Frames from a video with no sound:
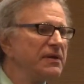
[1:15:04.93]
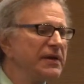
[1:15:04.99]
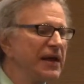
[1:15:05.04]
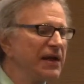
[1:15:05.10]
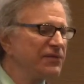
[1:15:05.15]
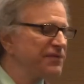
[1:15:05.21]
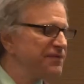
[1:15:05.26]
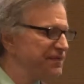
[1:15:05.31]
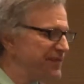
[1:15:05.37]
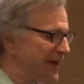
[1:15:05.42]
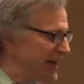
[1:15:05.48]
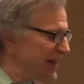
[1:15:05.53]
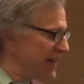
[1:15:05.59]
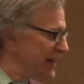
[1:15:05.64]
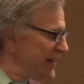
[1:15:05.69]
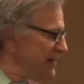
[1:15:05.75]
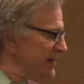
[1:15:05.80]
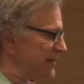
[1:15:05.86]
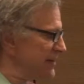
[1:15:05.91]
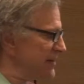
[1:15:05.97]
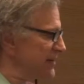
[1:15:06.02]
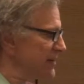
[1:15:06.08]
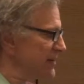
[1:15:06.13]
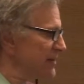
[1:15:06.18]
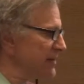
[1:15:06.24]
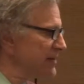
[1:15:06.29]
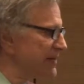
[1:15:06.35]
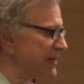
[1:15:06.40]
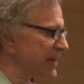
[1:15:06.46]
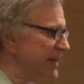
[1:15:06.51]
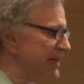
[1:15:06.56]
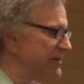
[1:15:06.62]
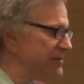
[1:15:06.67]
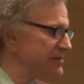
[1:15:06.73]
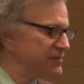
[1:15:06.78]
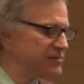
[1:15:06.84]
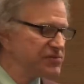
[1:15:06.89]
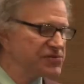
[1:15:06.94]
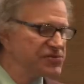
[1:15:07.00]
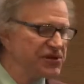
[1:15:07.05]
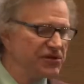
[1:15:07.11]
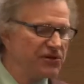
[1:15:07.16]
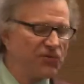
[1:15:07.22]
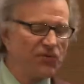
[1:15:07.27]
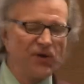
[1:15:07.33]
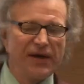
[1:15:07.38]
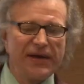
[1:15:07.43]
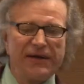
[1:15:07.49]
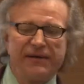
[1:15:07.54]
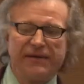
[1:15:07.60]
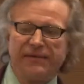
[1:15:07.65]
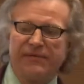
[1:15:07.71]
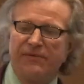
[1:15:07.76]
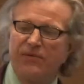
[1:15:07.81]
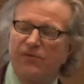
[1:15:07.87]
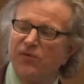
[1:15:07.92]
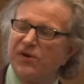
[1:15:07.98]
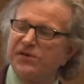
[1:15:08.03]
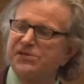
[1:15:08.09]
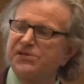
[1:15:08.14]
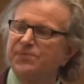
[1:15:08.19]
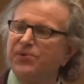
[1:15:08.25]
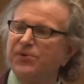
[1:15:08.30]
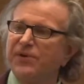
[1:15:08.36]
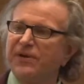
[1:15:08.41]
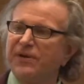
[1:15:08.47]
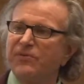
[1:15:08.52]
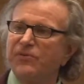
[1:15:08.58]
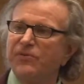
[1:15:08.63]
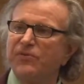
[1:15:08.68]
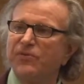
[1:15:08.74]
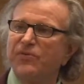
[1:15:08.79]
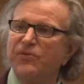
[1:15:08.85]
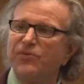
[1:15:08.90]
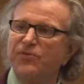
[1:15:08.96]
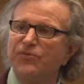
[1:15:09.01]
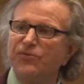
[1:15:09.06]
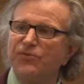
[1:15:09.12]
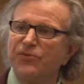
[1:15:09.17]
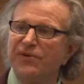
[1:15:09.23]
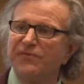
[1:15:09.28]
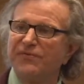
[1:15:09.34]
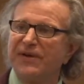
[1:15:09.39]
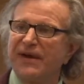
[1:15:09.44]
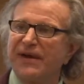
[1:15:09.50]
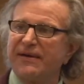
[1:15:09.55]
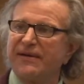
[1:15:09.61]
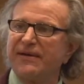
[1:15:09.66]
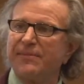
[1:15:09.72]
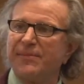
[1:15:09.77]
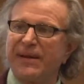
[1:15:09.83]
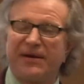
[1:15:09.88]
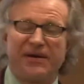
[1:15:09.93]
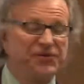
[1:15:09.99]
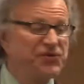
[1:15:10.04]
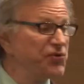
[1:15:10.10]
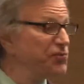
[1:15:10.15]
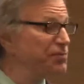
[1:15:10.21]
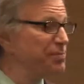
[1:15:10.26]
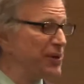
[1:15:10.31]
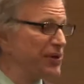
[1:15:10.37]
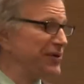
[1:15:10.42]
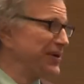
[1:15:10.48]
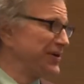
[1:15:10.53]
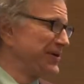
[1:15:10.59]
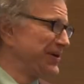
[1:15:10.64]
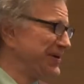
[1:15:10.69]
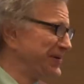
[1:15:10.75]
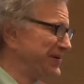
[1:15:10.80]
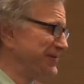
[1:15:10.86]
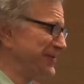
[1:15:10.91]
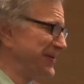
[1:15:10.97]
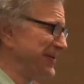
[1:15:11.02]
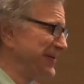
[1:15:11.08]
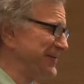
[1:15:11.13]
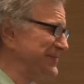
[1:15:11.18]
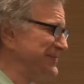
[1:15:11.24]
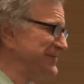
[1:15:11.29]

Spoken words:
Now, the fine that Senator Wyden wants to put in would have gotten about a $2 billion fine.